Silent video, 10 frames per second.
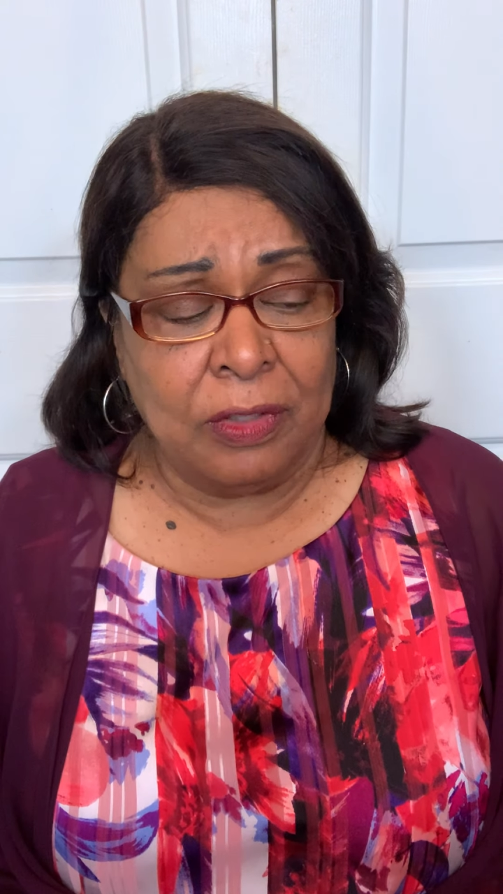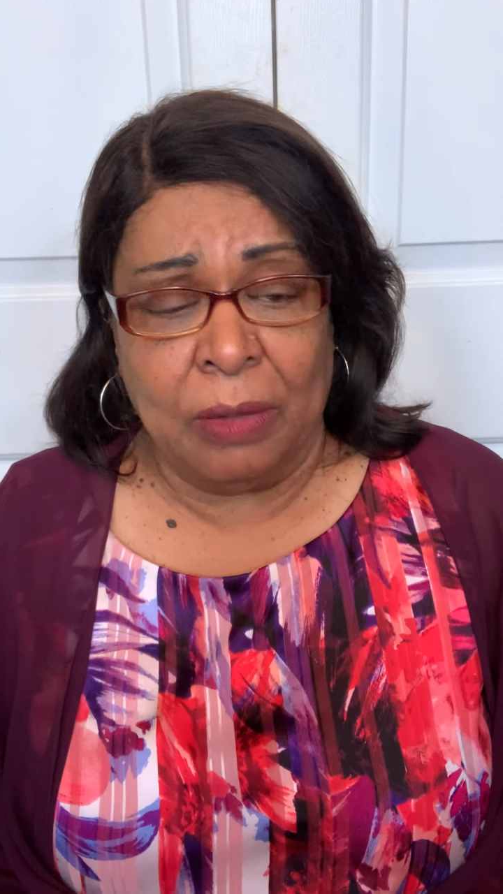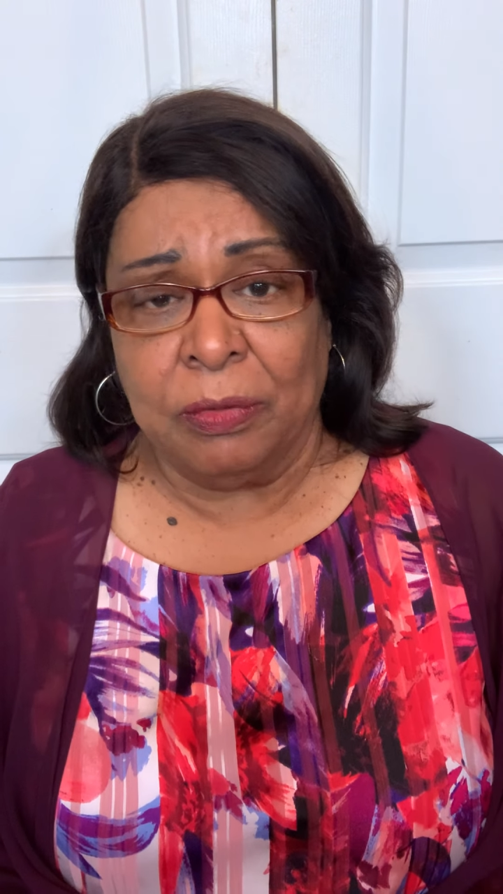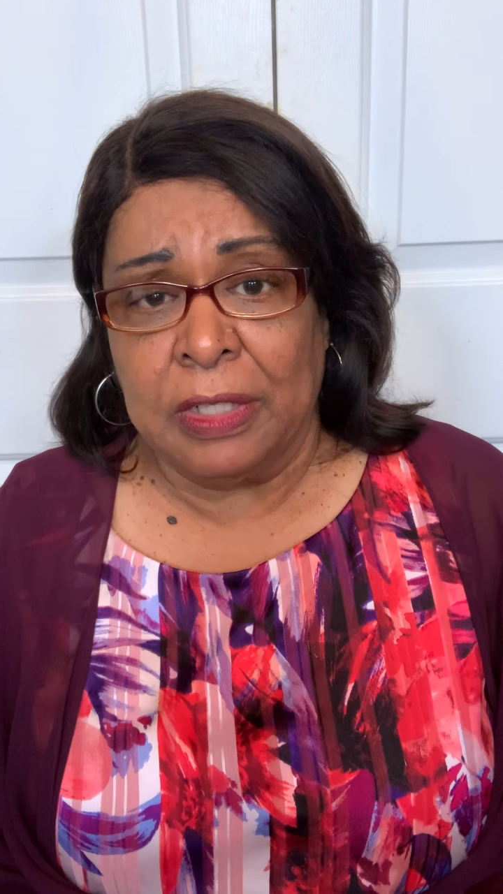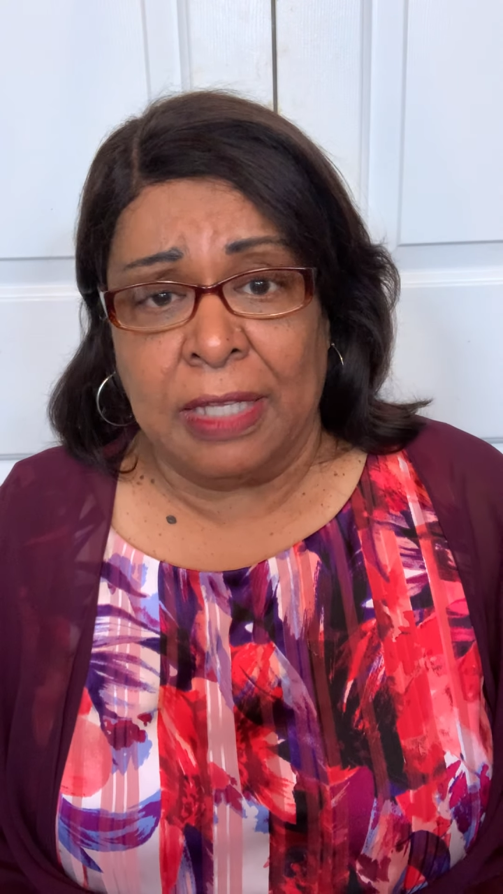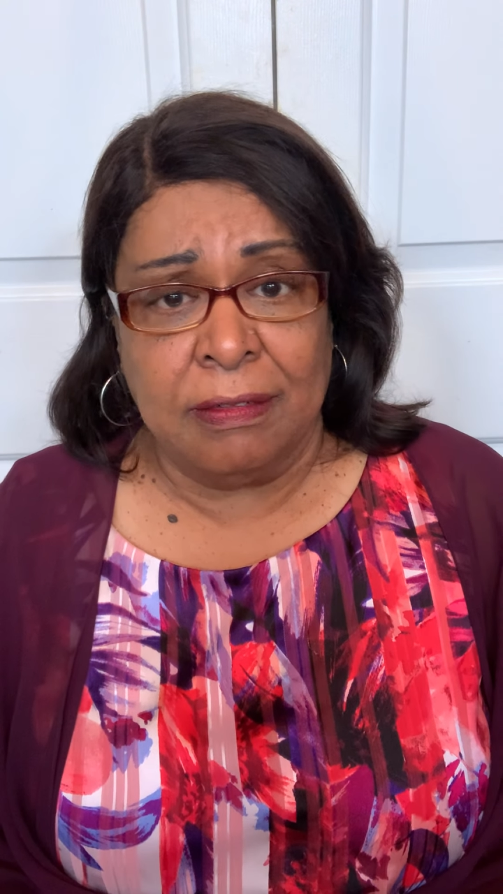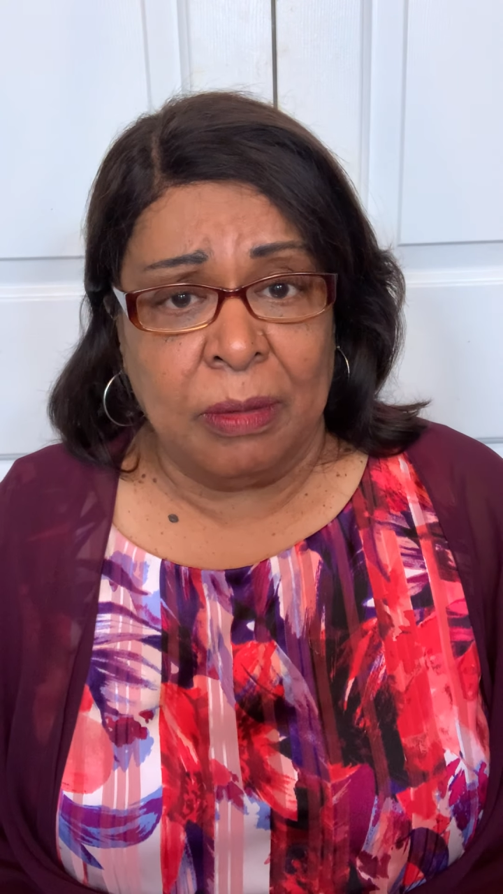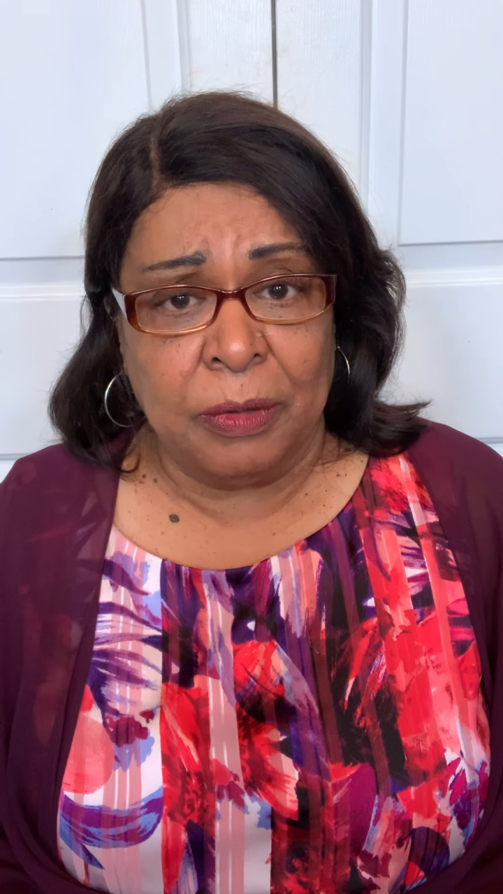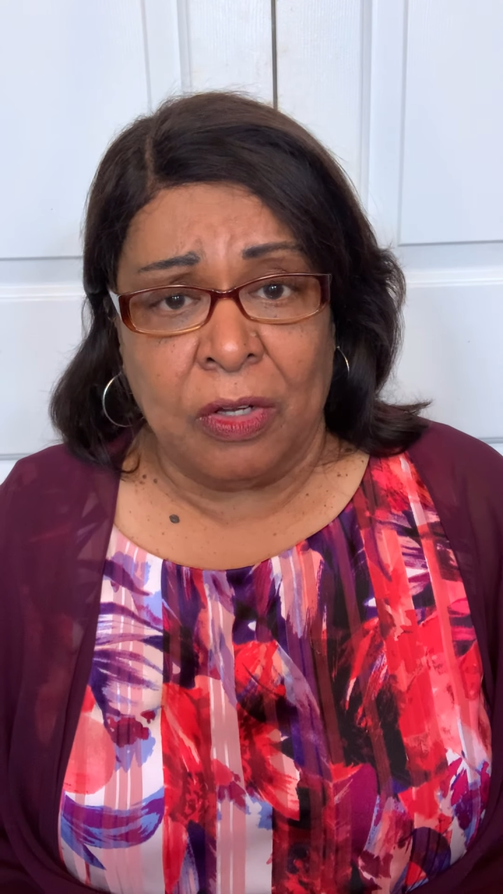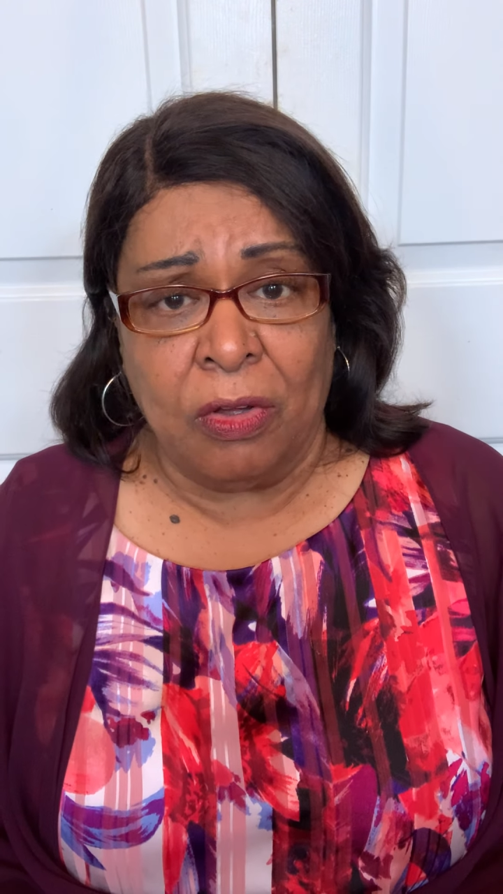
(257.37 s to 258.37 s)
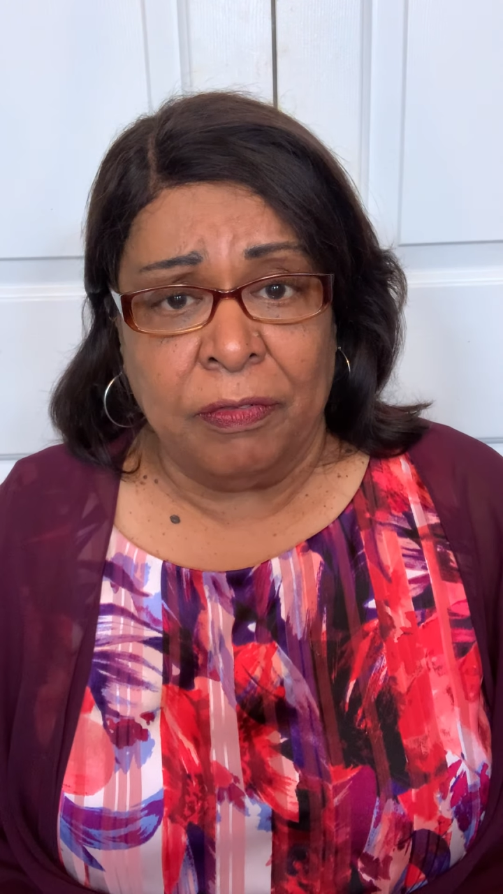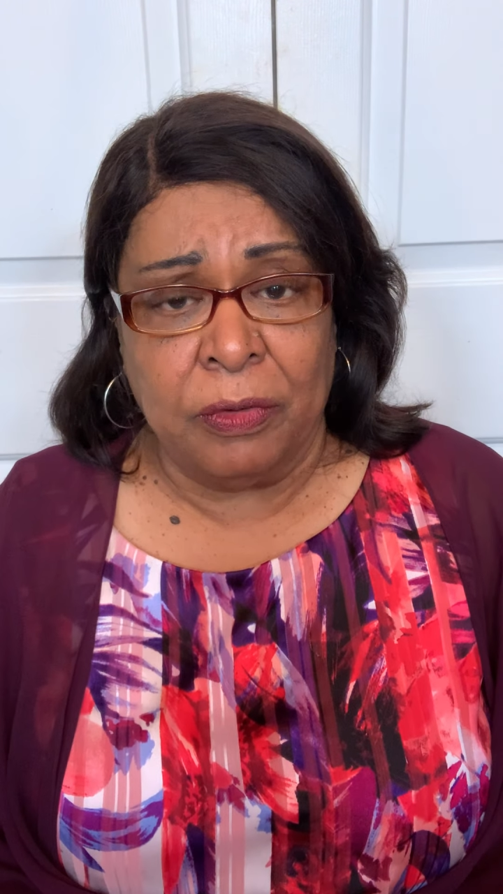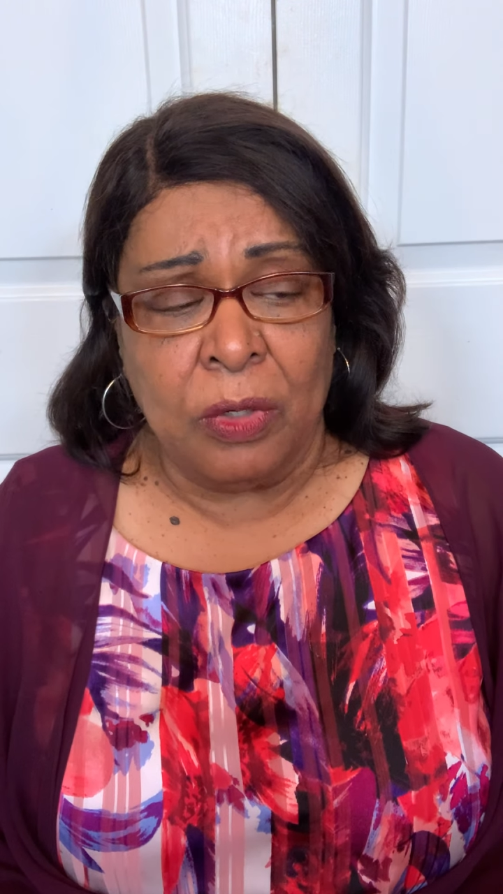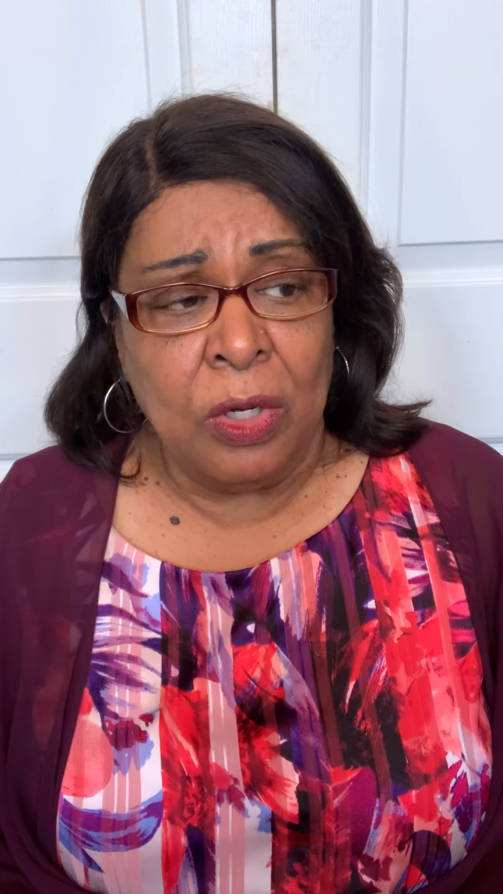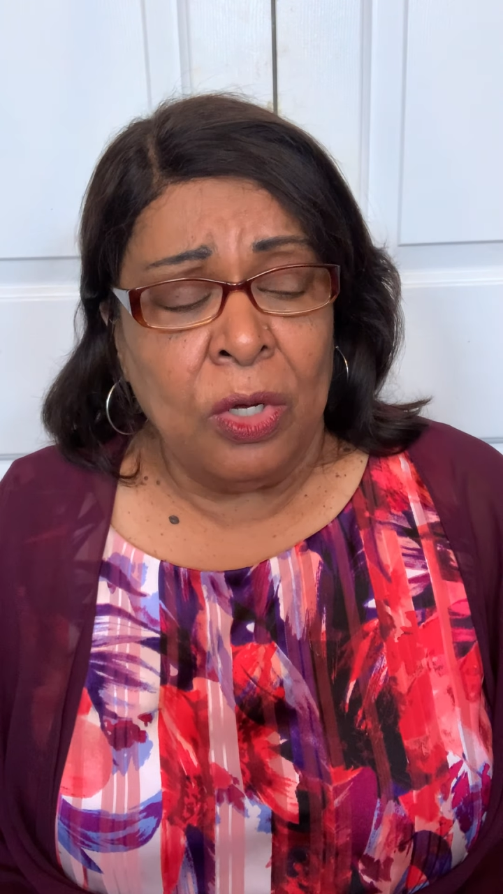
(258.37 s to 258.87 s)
That's not something awful.